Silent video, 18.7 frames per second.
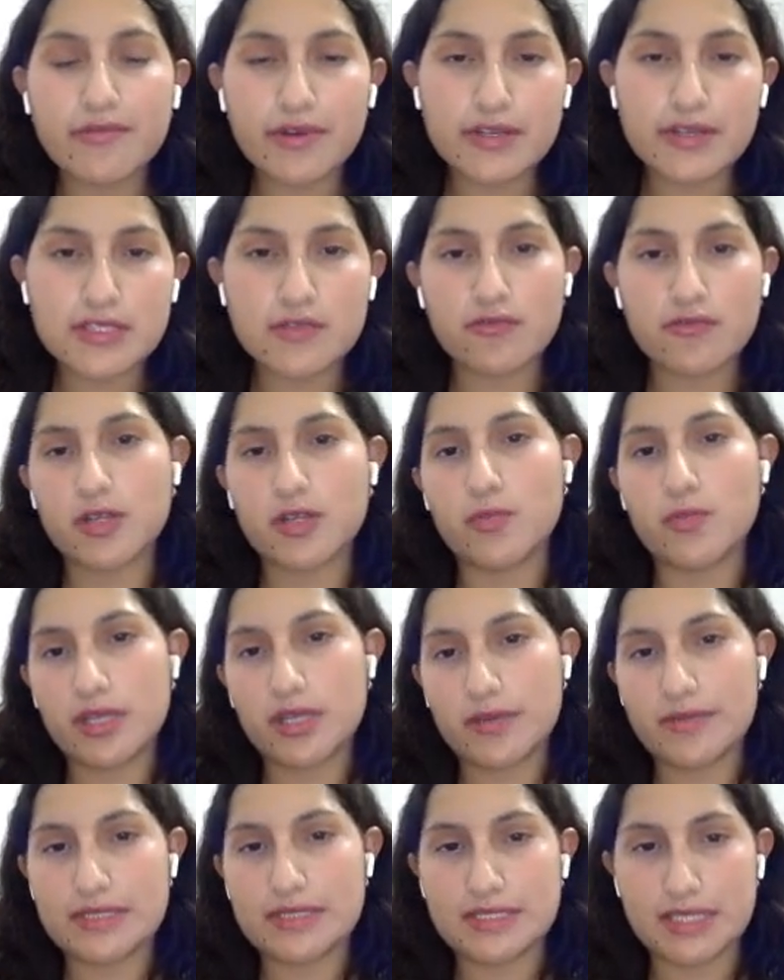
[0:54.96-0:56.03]
First, for the
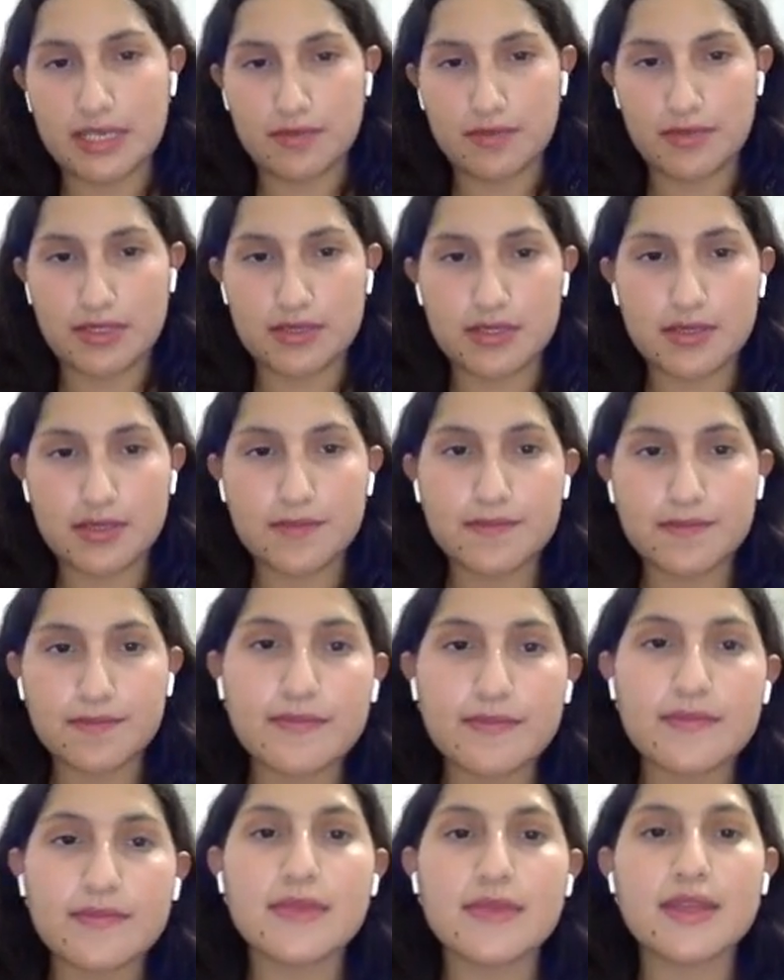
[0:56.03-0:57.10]
problem statement.
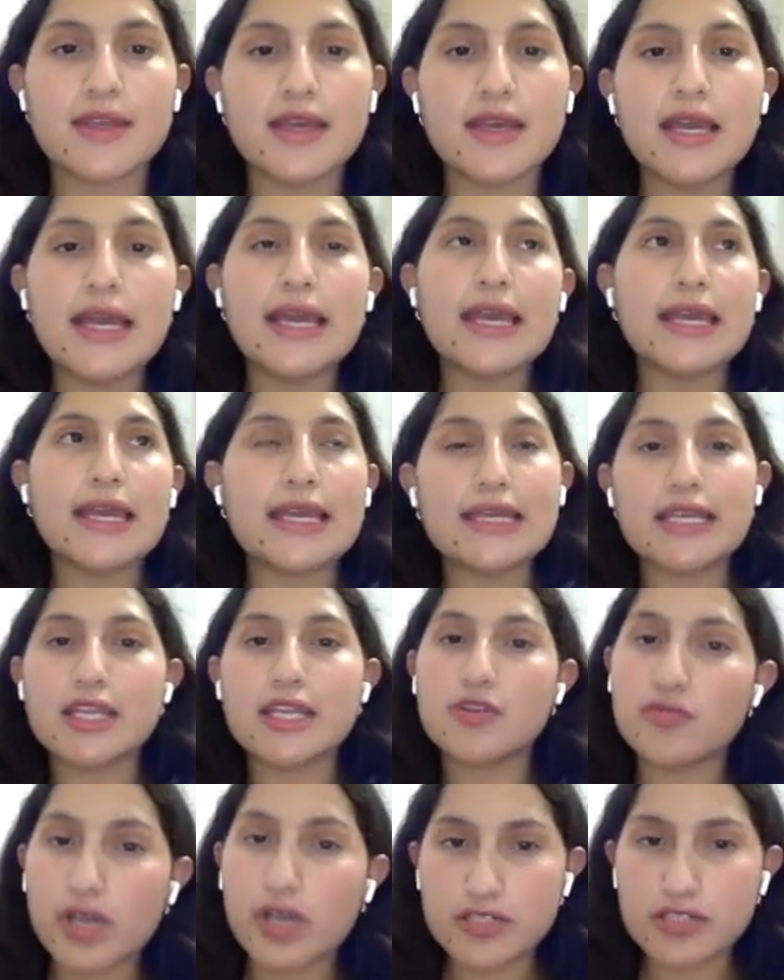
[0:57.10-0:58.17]
In
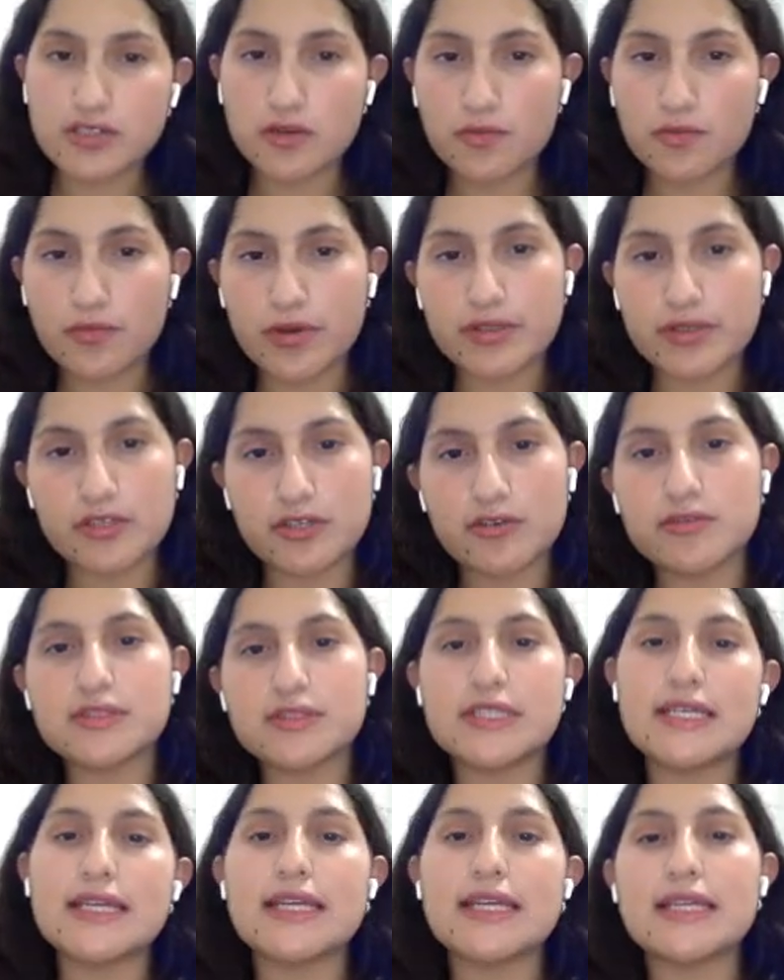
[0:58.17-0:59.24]
education,
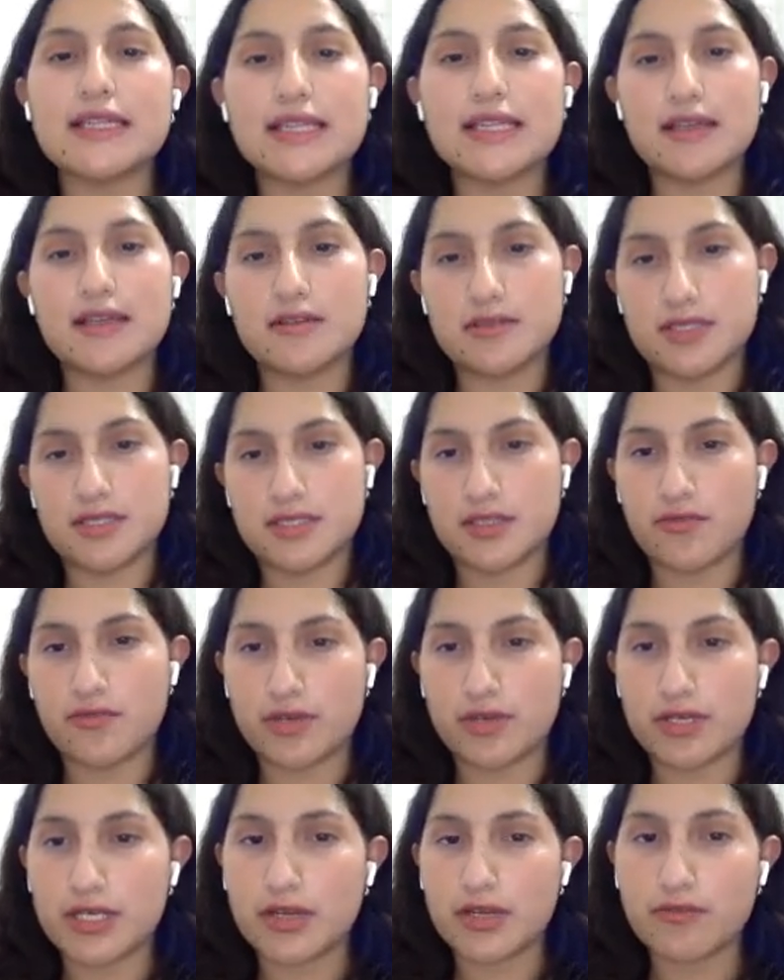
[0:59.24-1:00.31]
particularly in the English as a
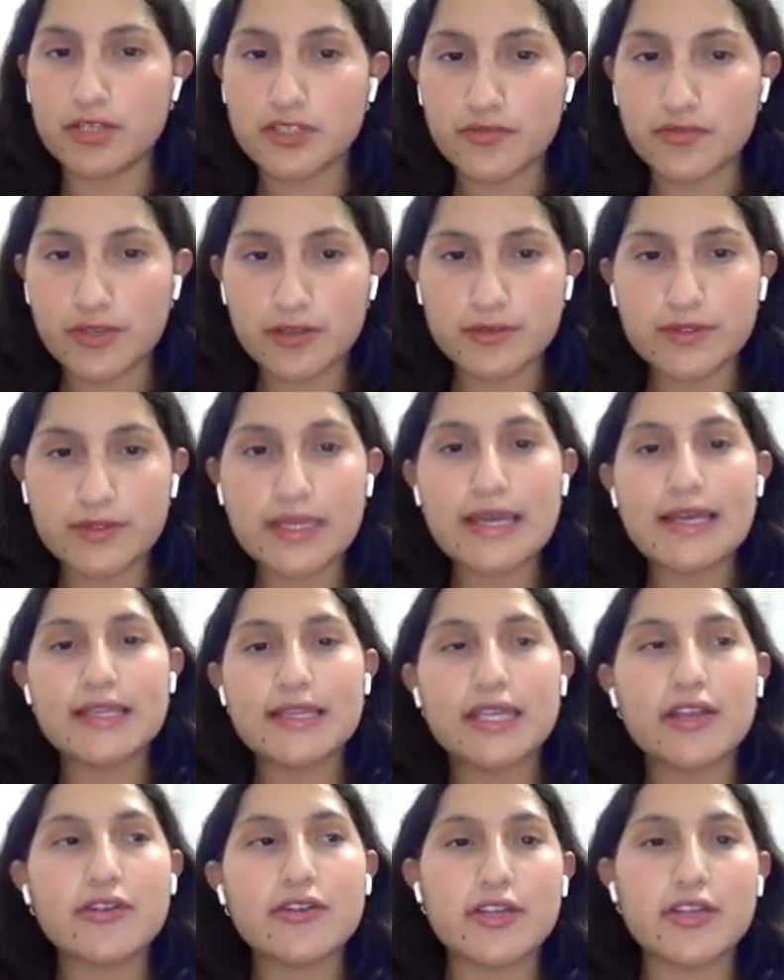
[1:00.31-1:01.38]
foreign language field,
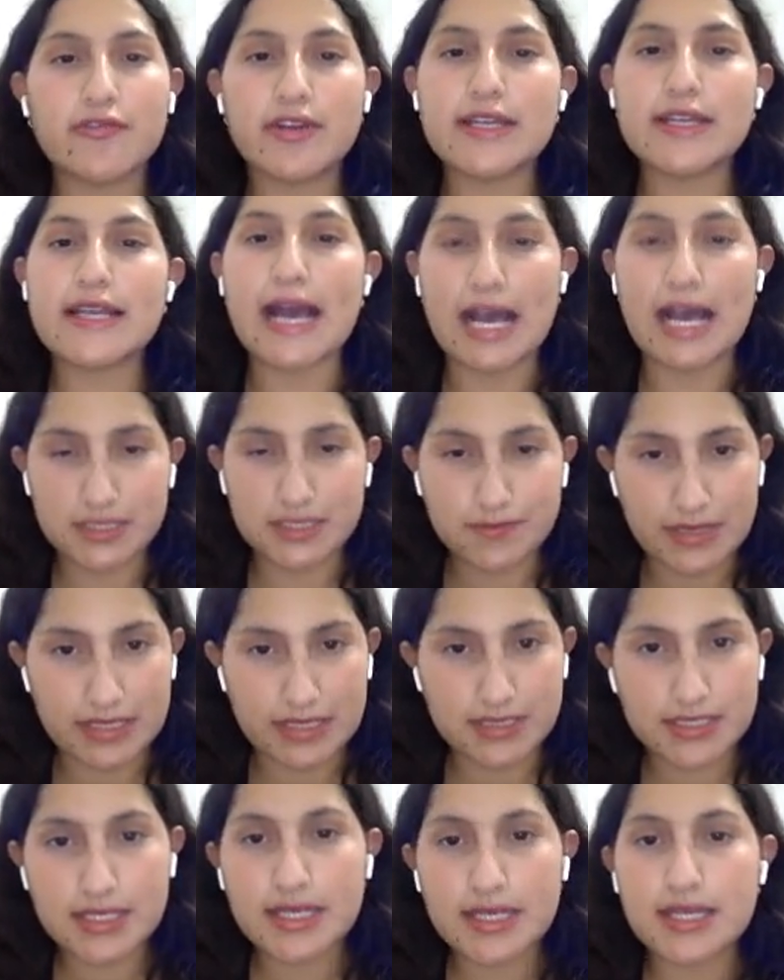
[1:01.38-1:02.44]
there are different
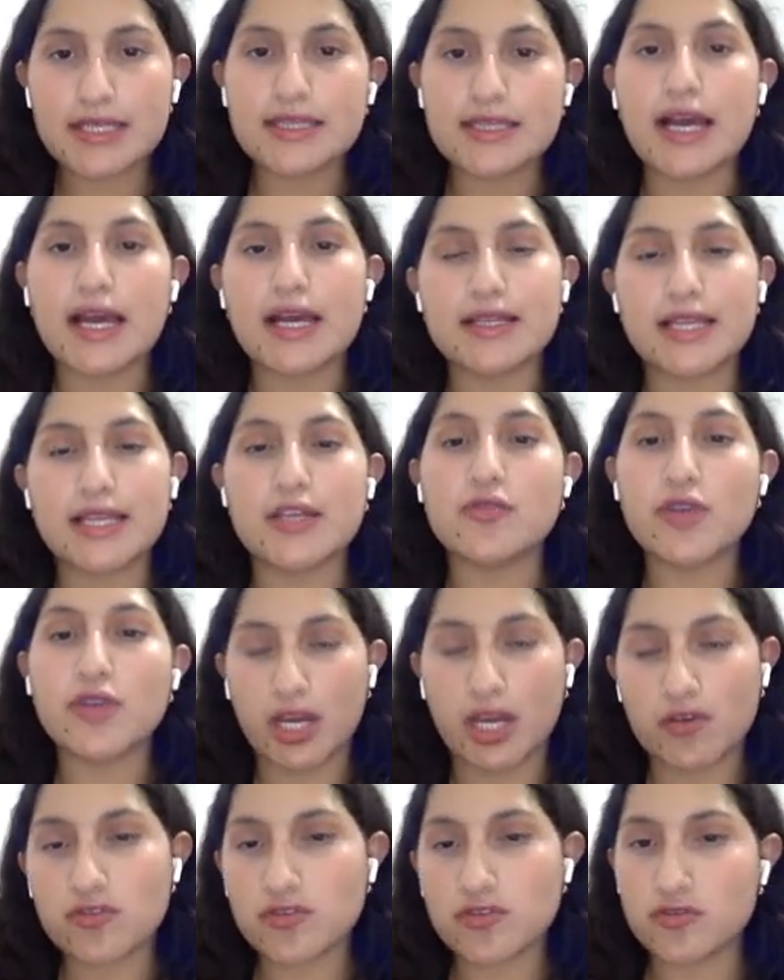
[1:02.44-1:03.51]
aspects that
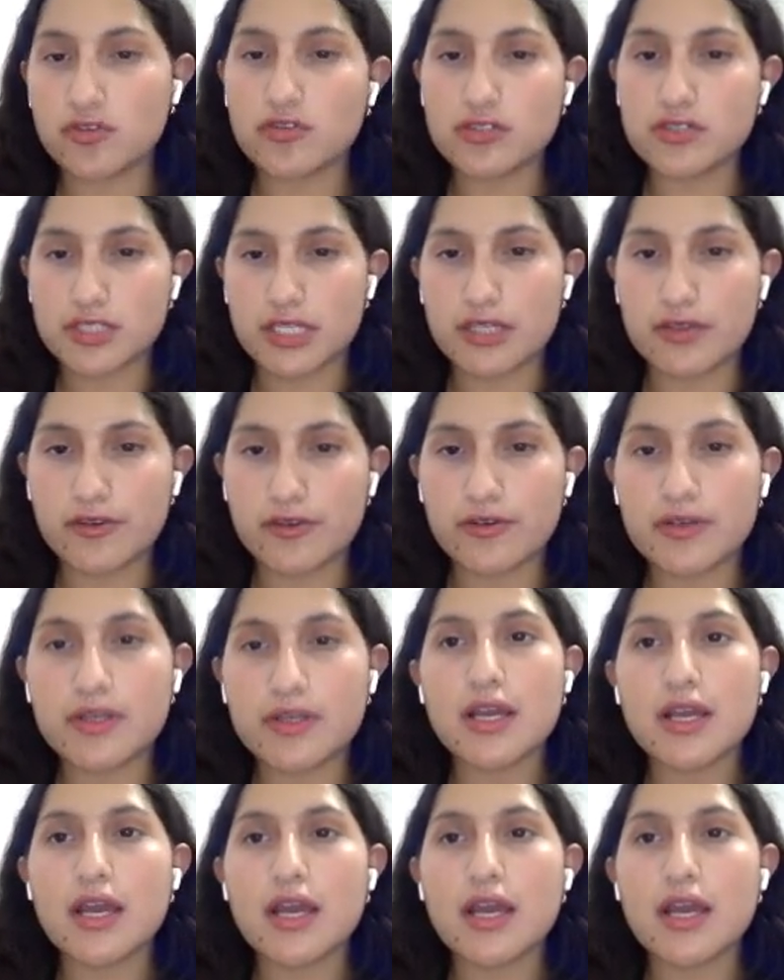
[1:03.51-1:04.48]
educators should consider